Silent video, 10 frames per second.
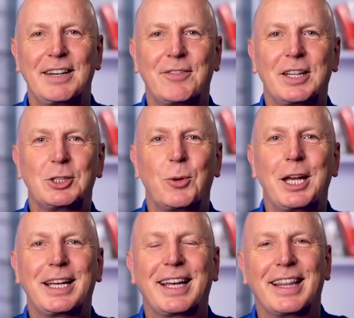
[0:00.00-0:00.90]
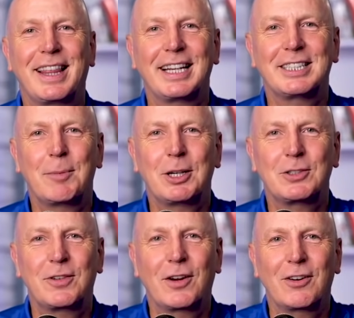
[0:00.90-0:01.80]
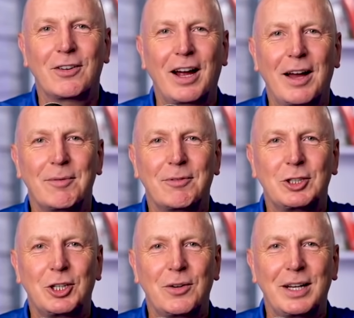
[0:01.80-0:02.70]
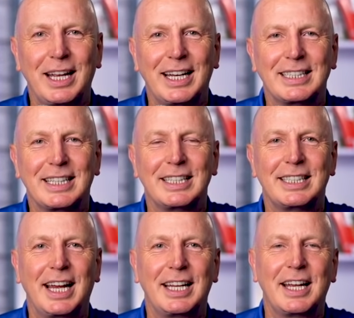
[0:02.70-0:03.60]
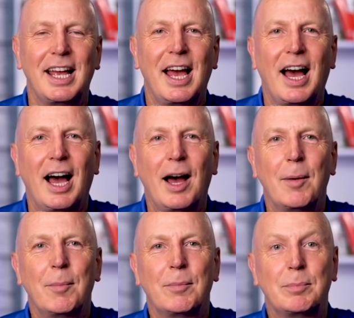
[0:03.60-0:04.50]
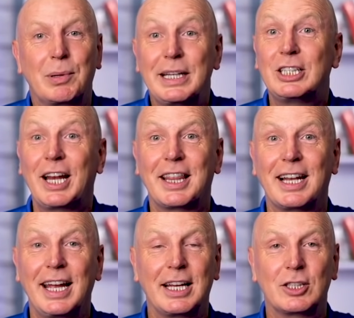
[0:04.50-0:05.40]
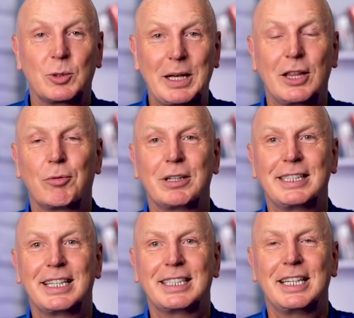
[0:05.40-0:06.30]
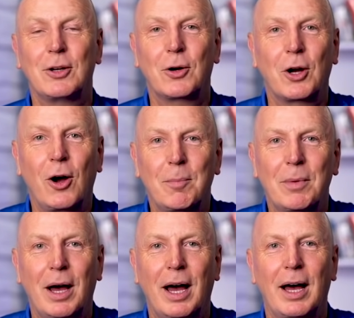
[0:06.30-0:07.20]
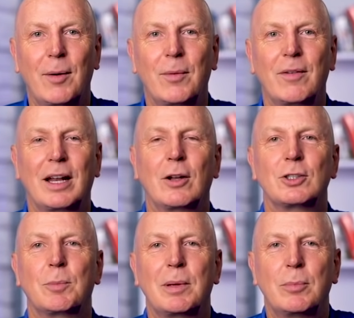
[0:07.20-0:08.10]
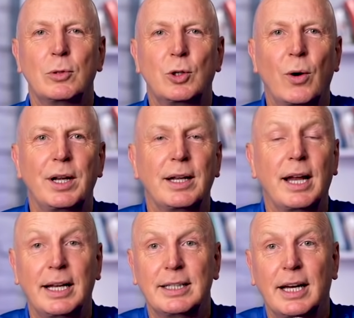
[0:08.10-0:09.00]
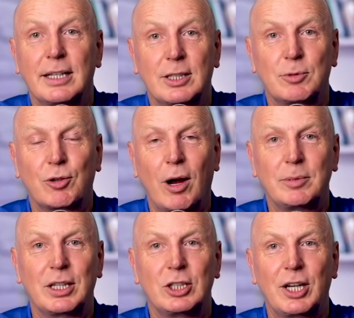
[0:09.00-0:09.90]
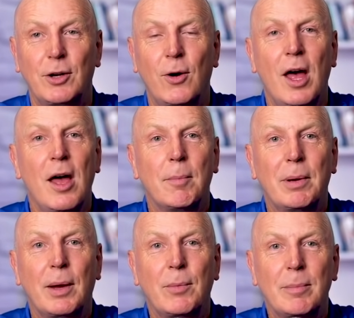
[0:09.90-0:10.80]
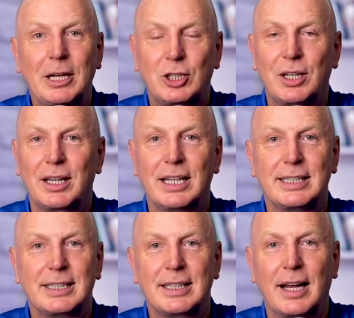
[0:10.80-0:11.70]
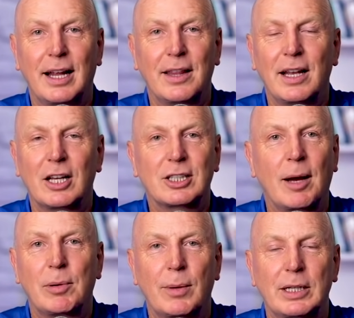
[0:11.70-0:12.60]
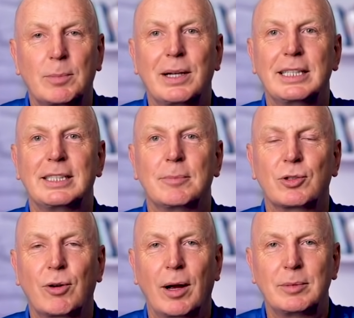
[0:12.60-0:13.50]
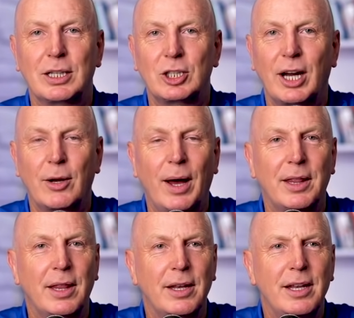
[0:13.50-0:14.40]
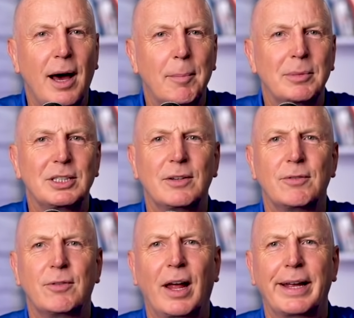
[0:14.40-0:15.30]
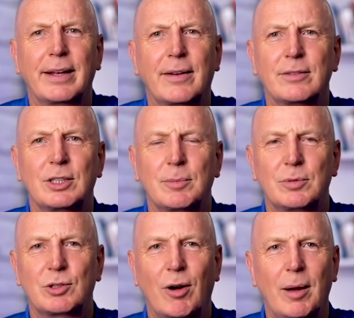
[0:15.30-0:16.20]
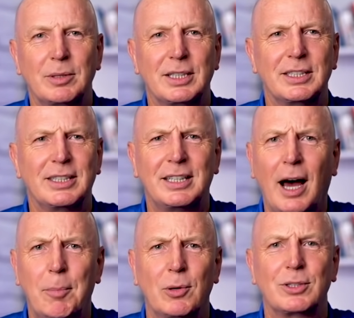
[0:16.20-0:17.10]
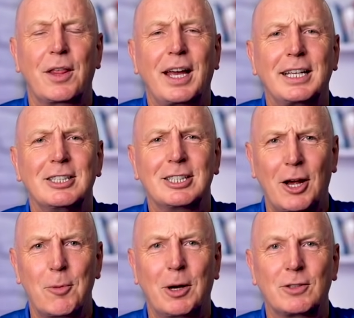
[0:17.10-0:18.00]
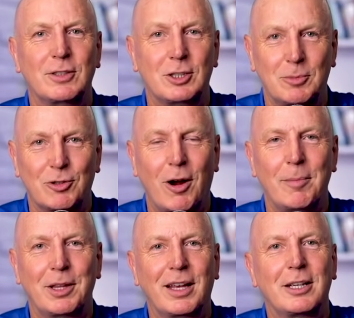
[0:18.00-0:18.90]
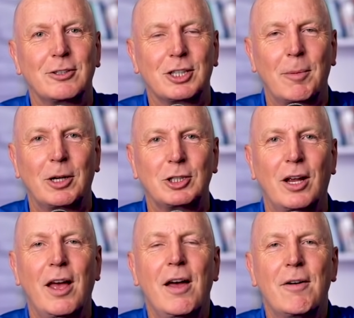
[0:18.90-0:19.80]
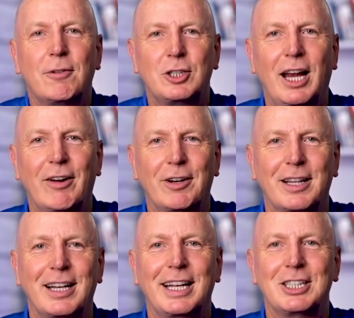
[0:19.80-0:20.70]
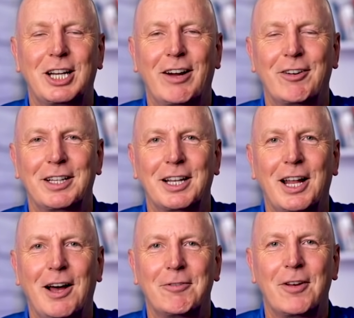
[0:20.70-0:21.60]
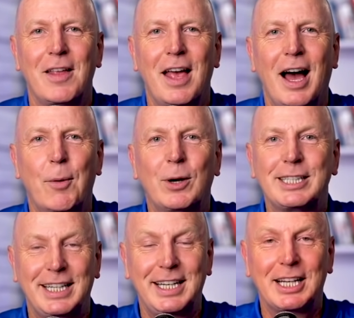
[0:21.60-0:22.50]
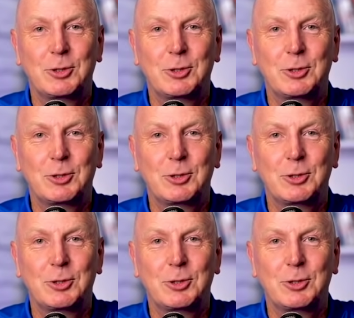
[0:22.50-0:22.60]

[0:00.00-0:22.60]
it for this week. Thanks so much for tuning in, as I said. Please share the link, speaking360.com. We've had lots of people join and subscribe to the channel. But we mentioned this the last couple of weeks. Please subscribe to the channel. And the numbers of like subscribers has doubled. So thank you so much for subscribing. Thank you so much for sharing the link, sharing the love. We'll see you next